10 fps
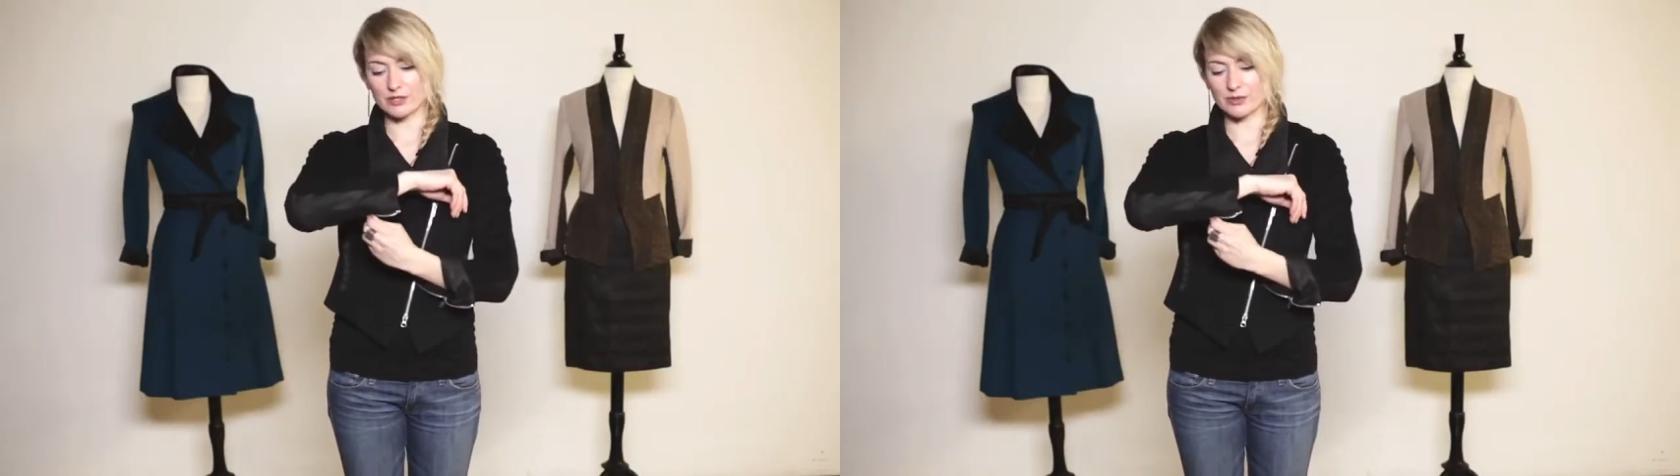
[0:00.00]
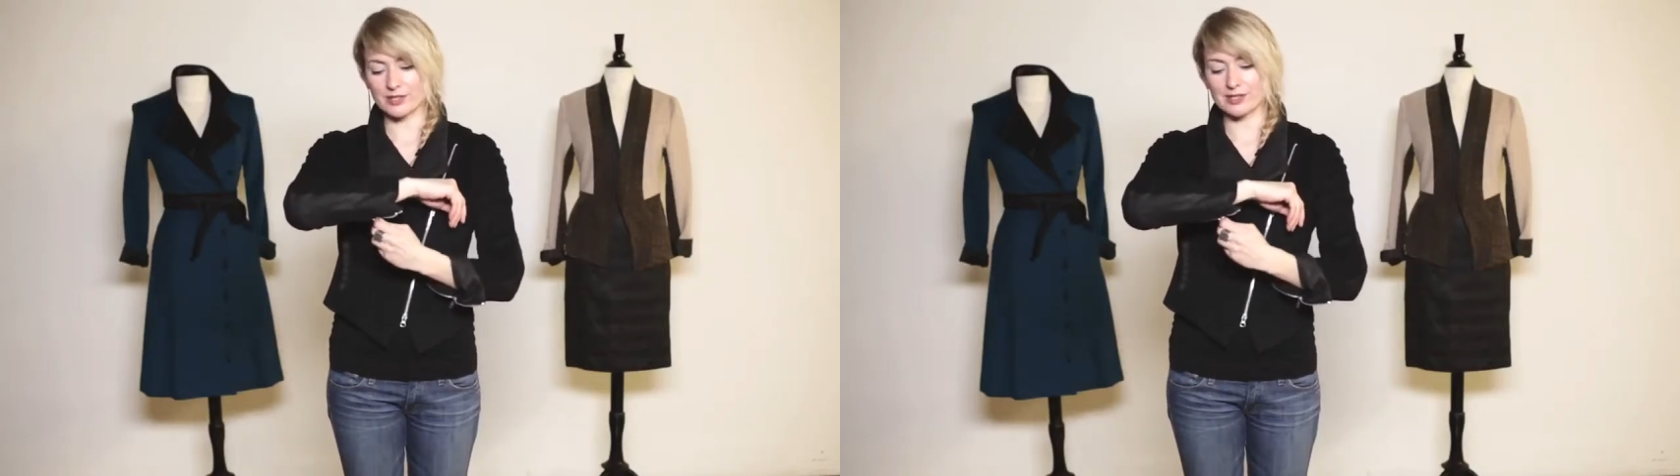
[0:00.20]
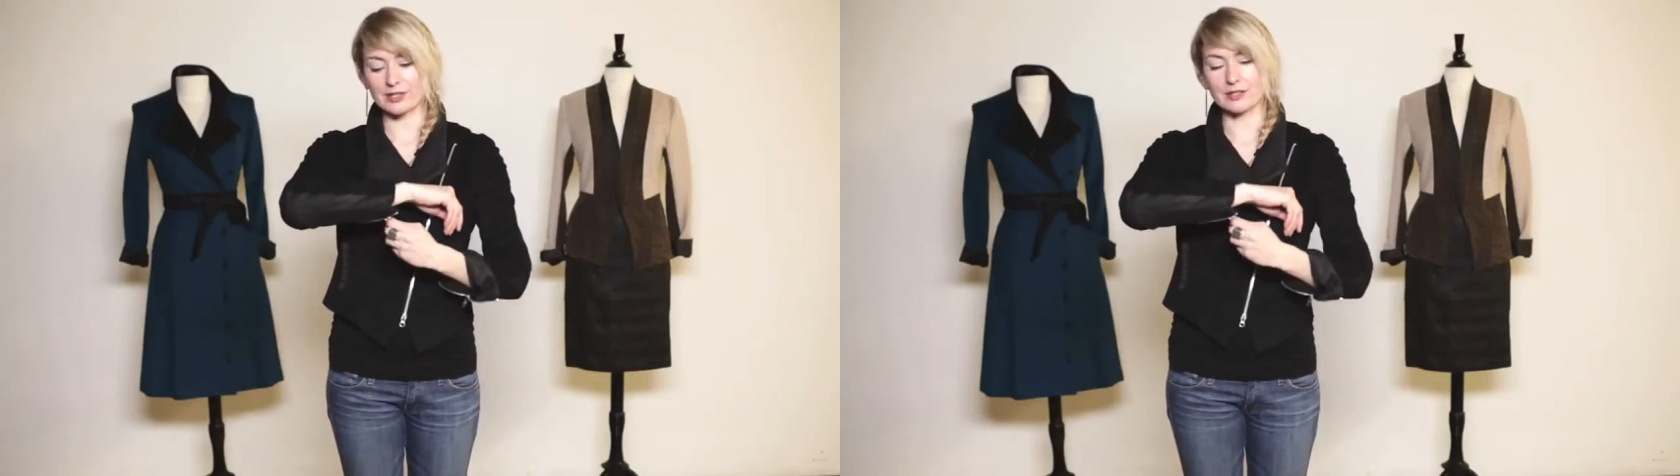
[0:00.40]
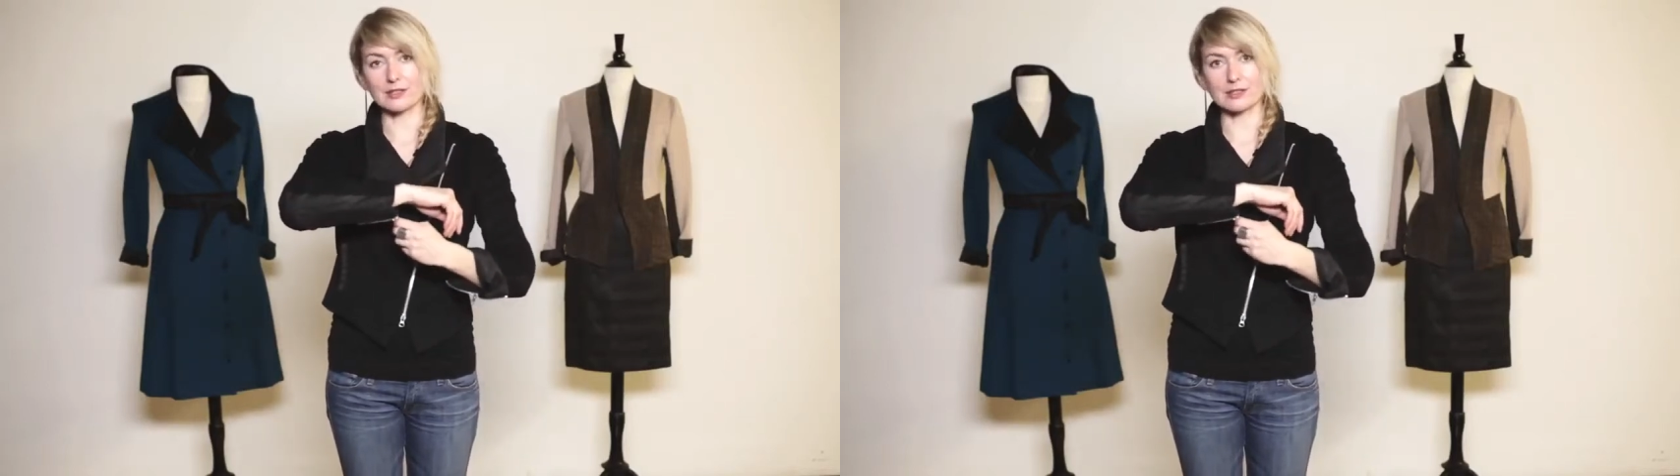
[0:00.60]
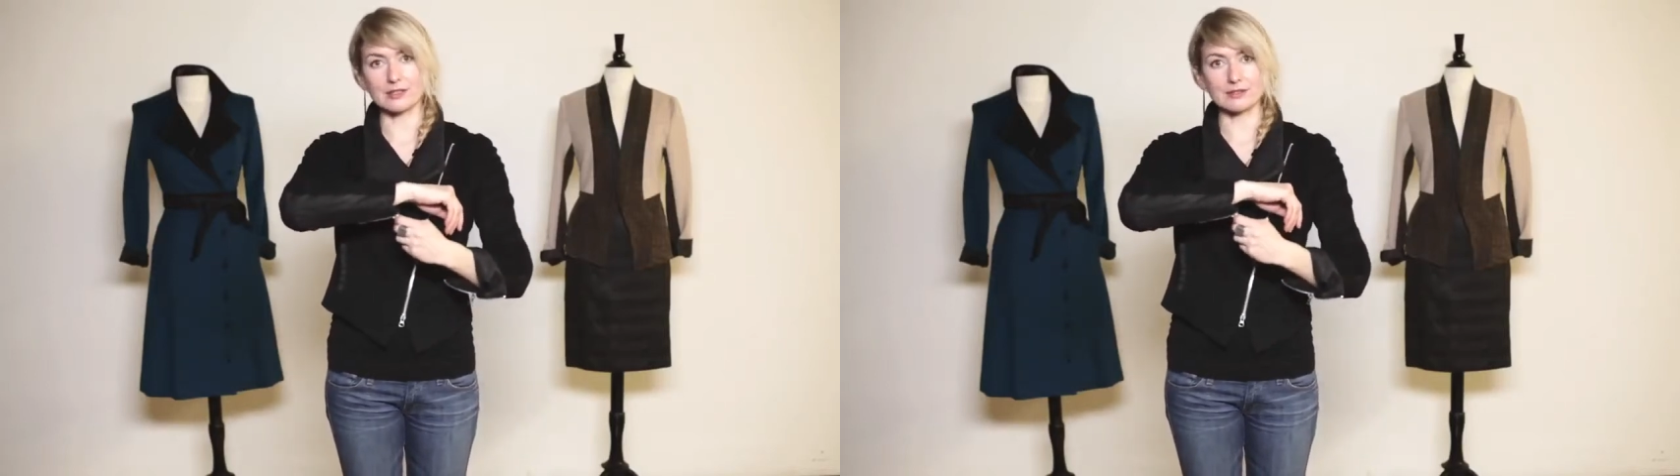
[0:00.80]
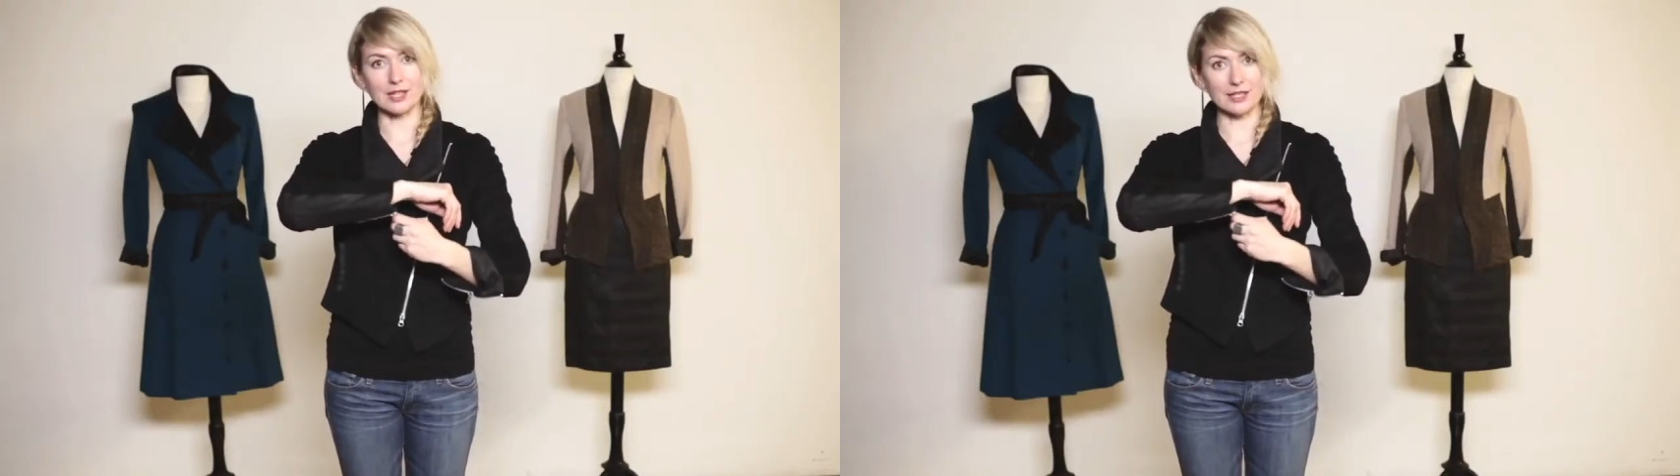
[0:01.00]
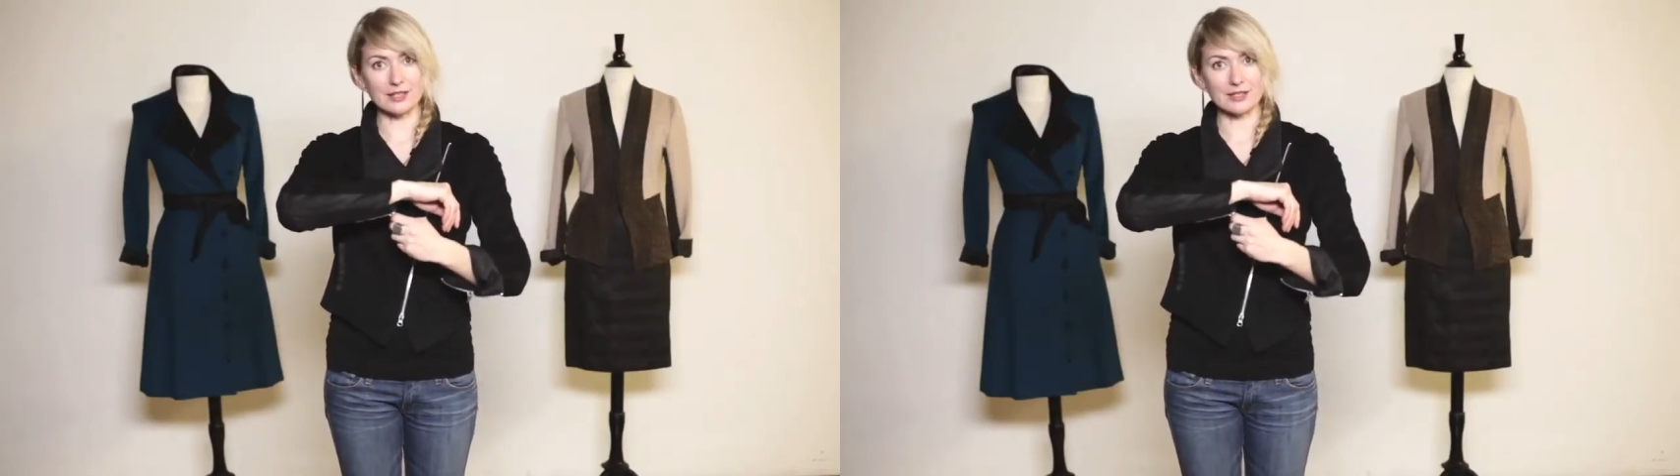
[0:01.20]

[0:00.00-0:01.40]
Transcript: or as little as you'd like.